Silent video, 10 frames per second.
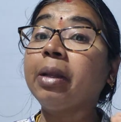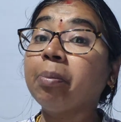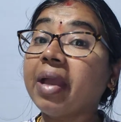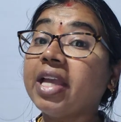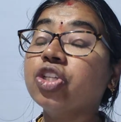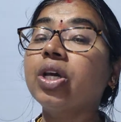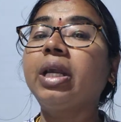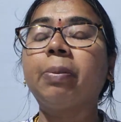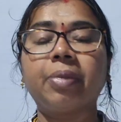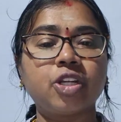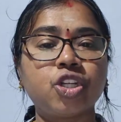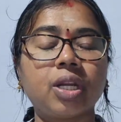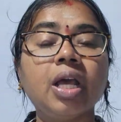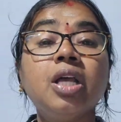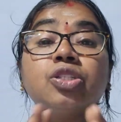and major
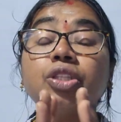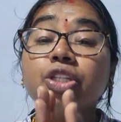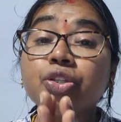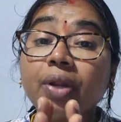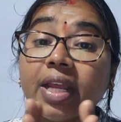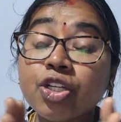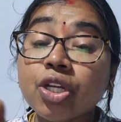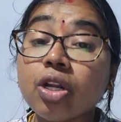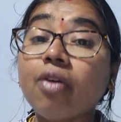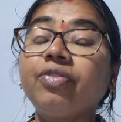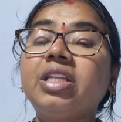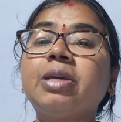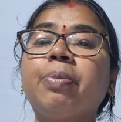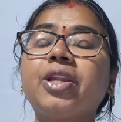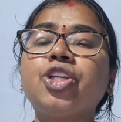depression. So the duration of the
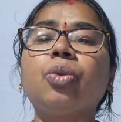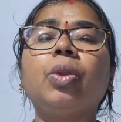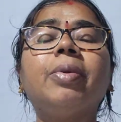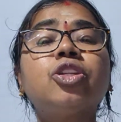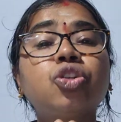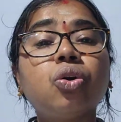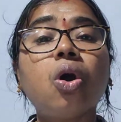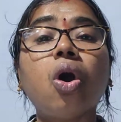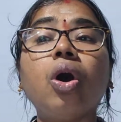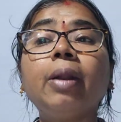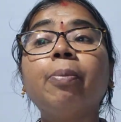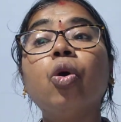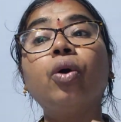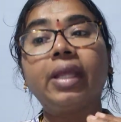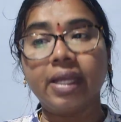depression will be 2 or
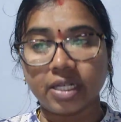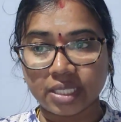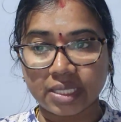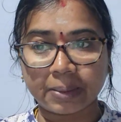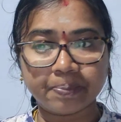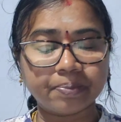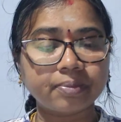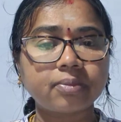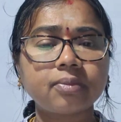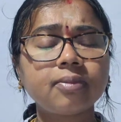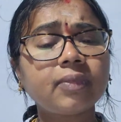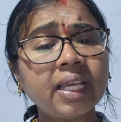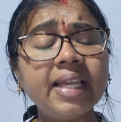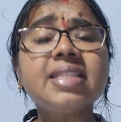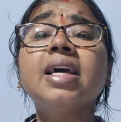more years.
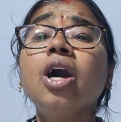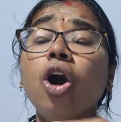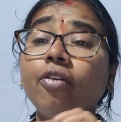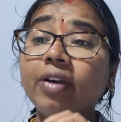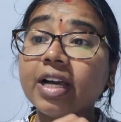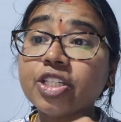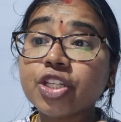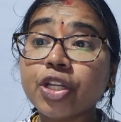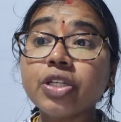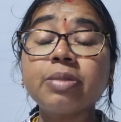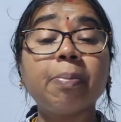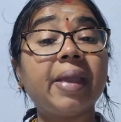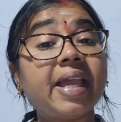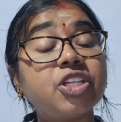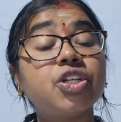Yes, of a continuous
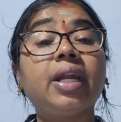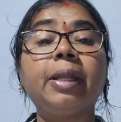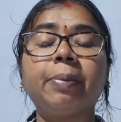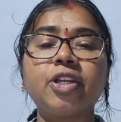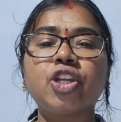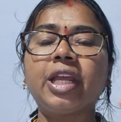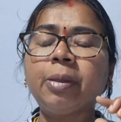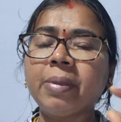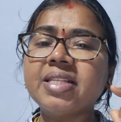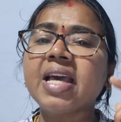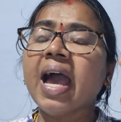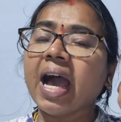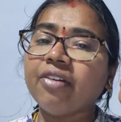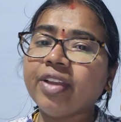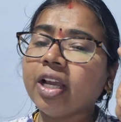major depression. It means
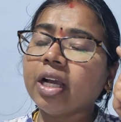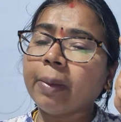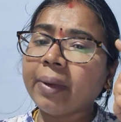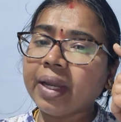having a